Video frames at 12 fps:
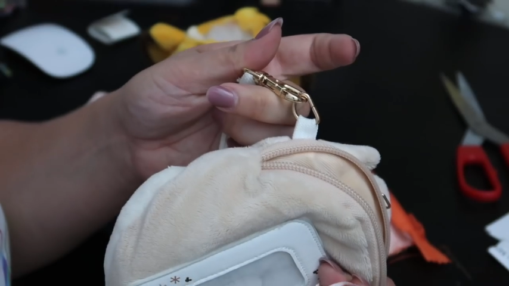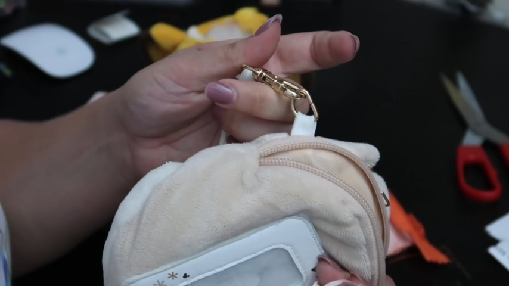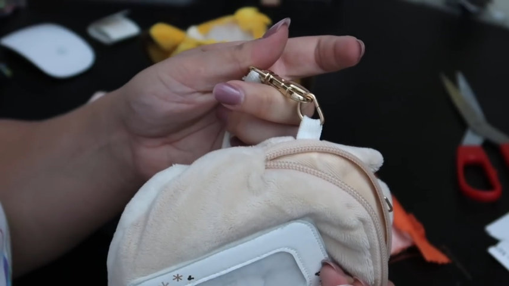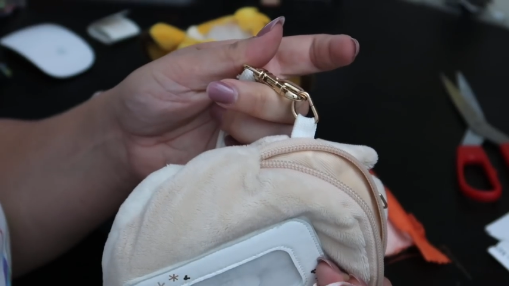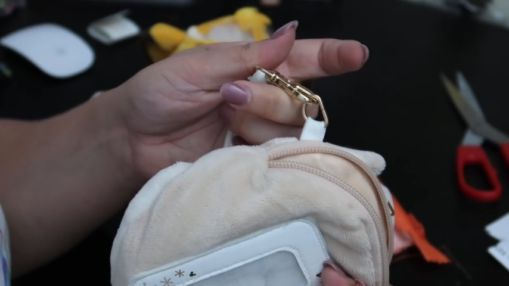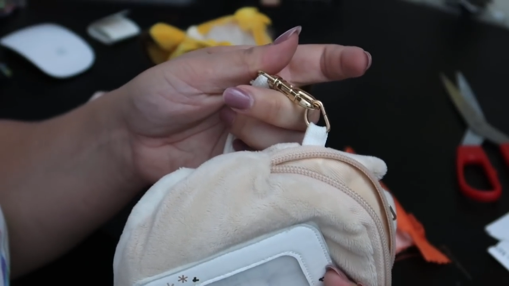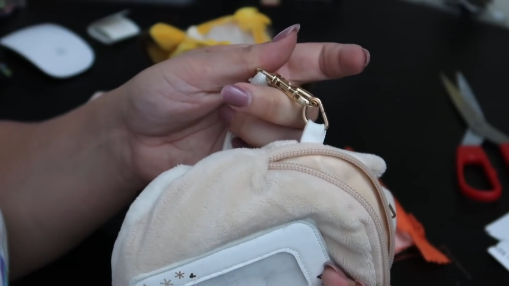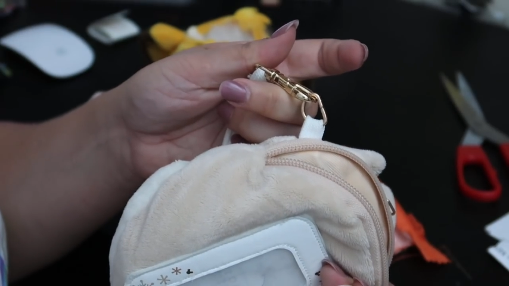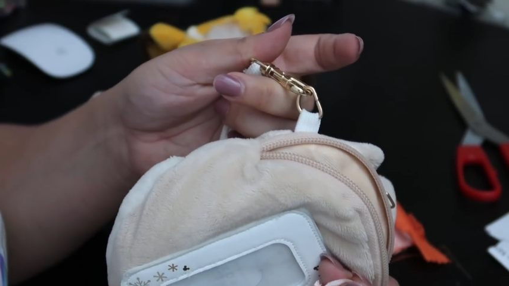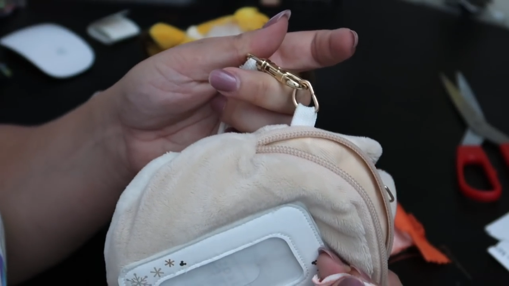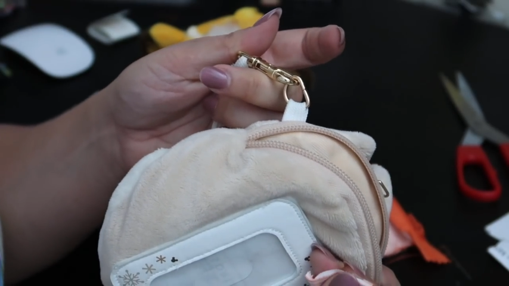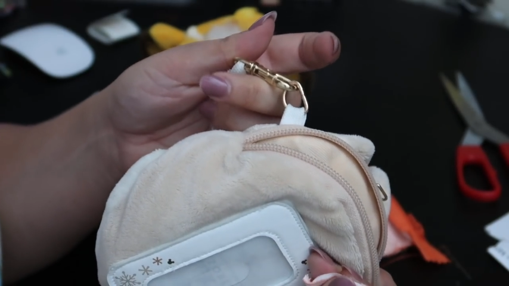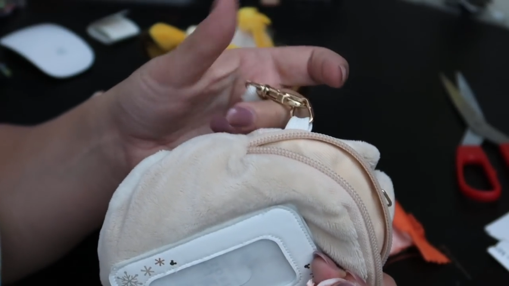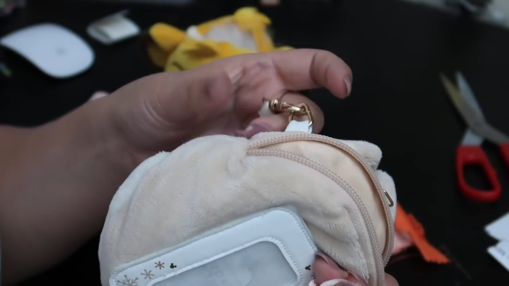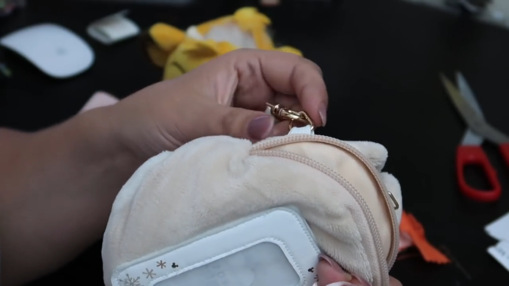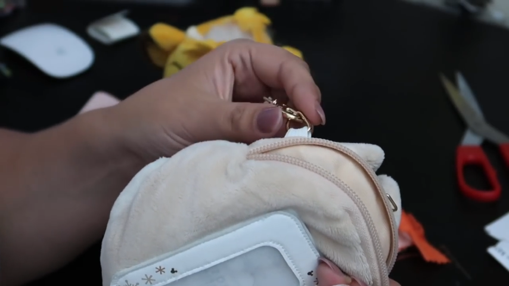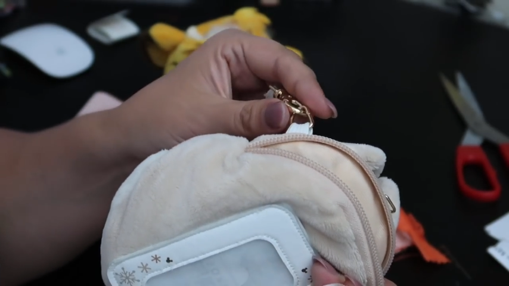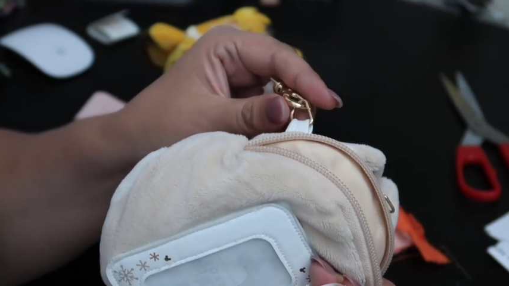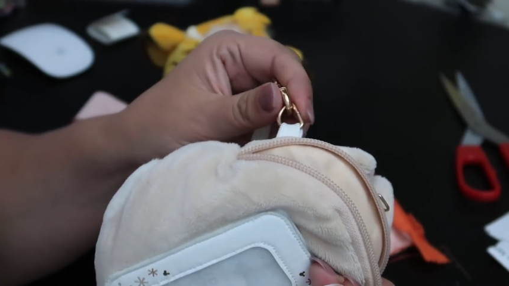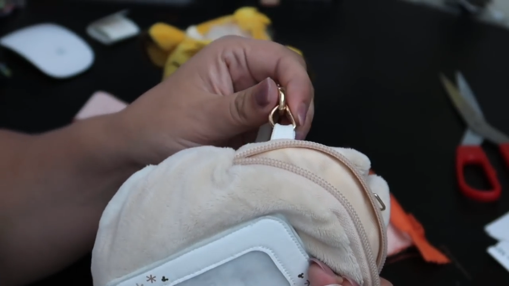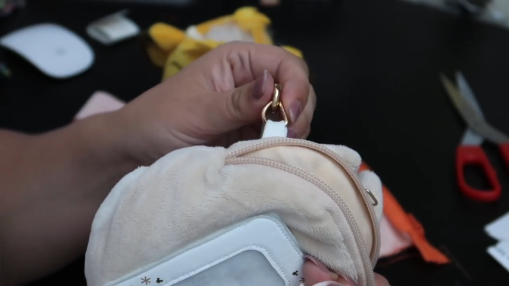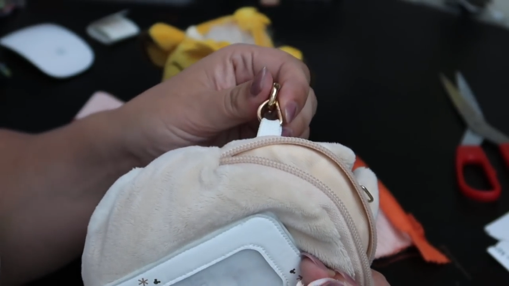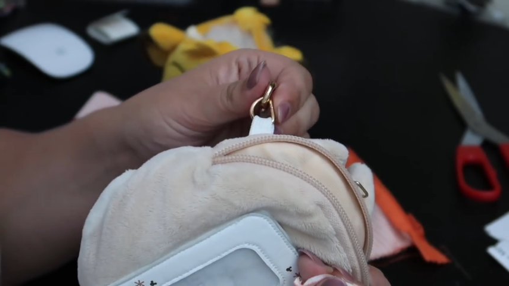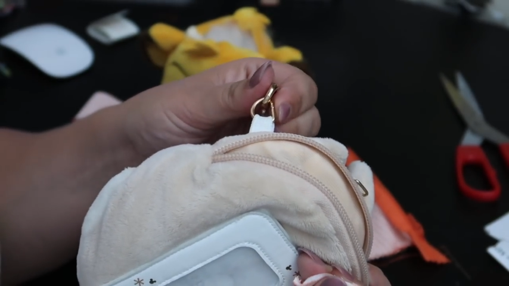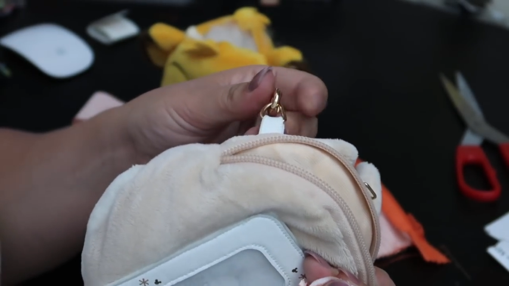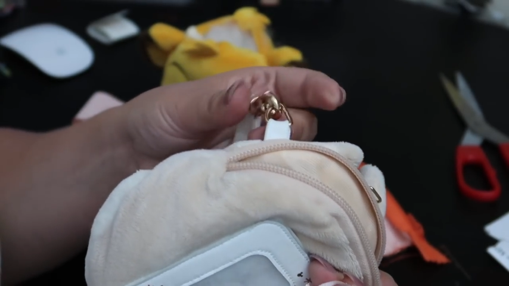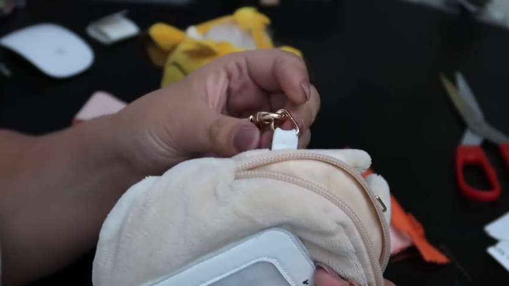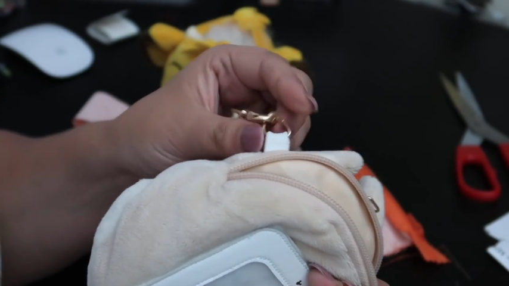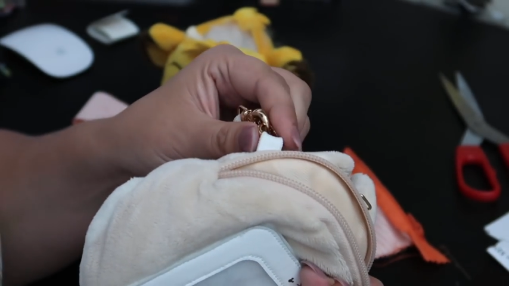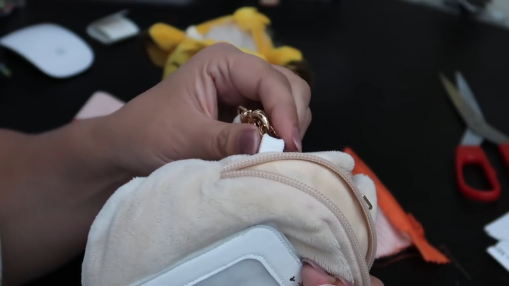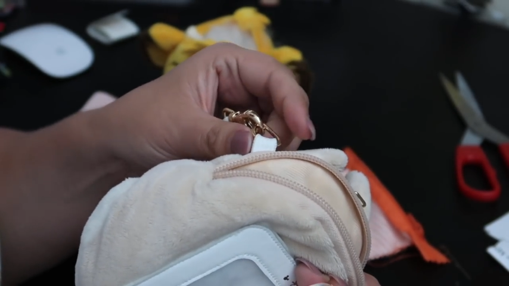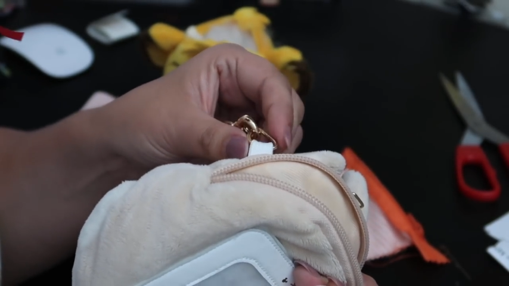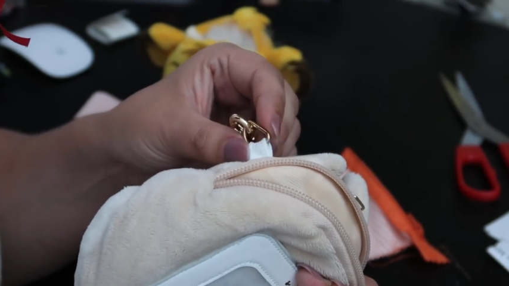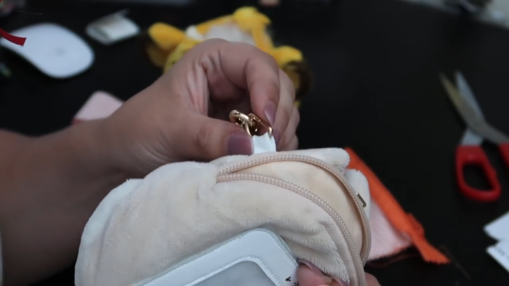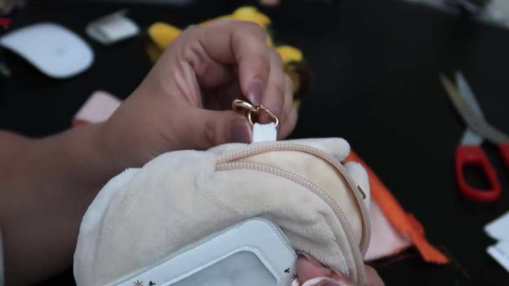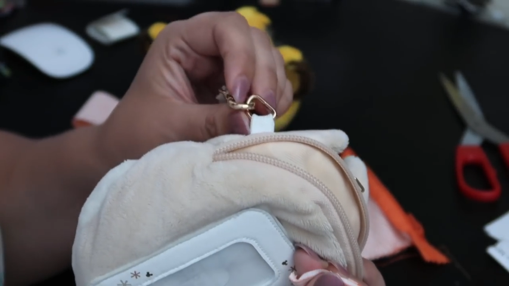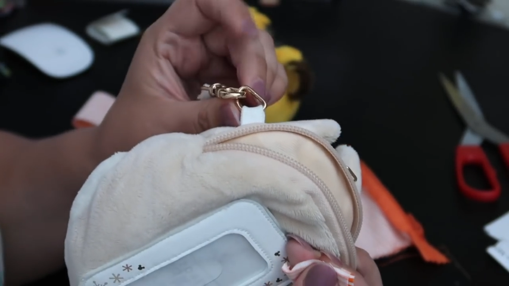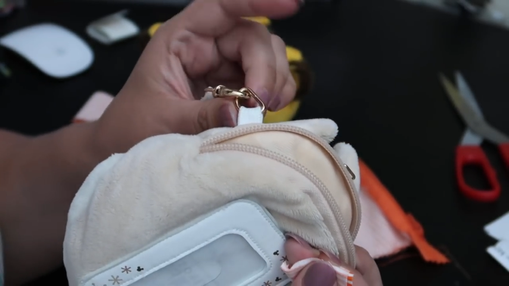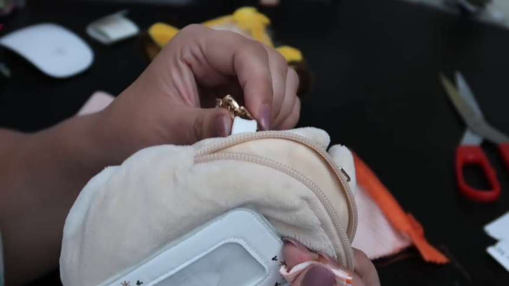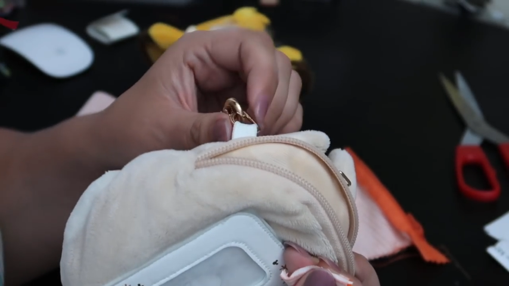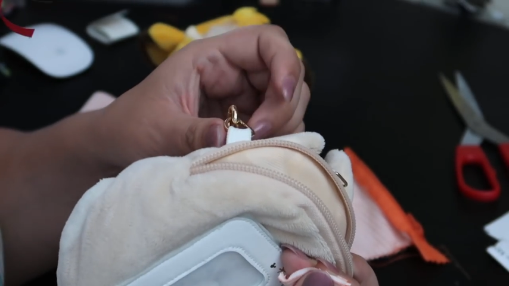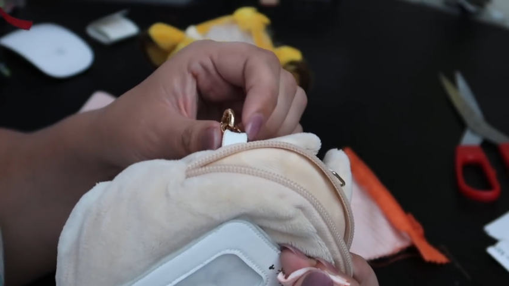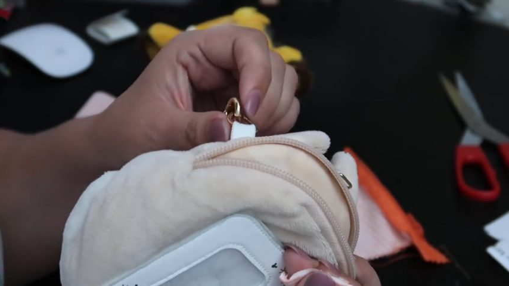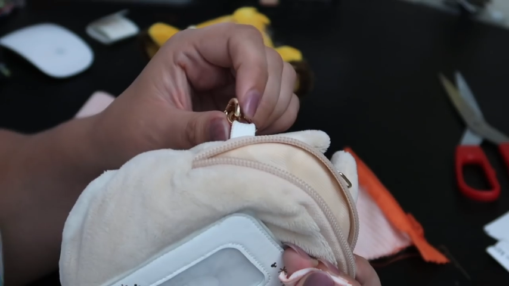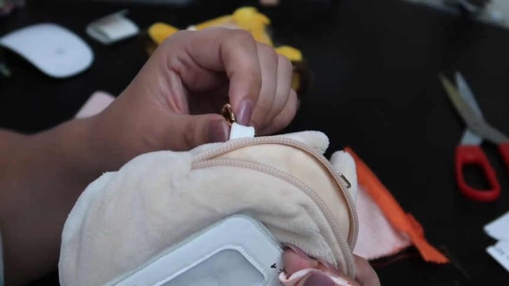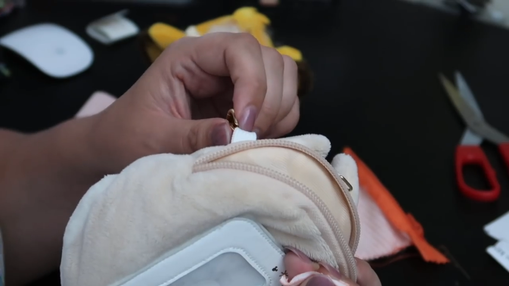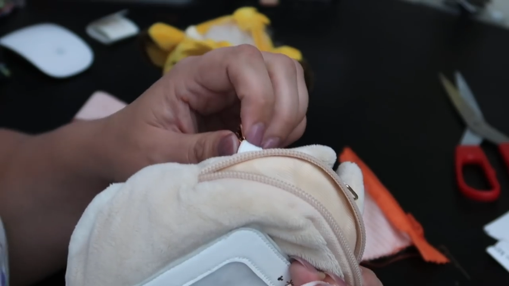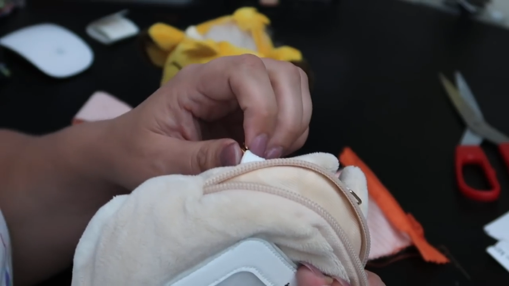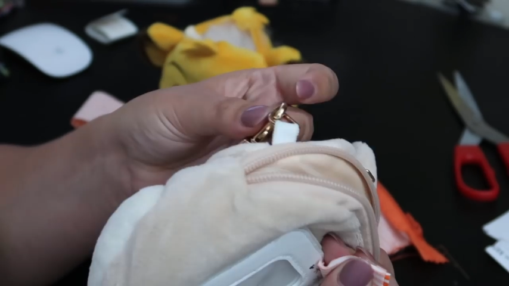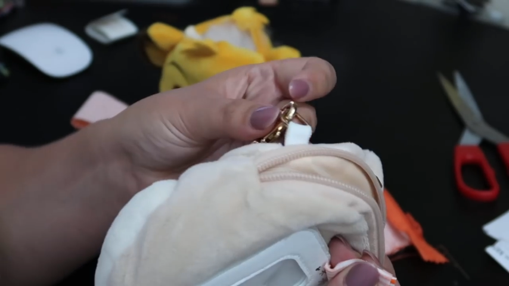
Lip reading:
[unreadable: no face in view]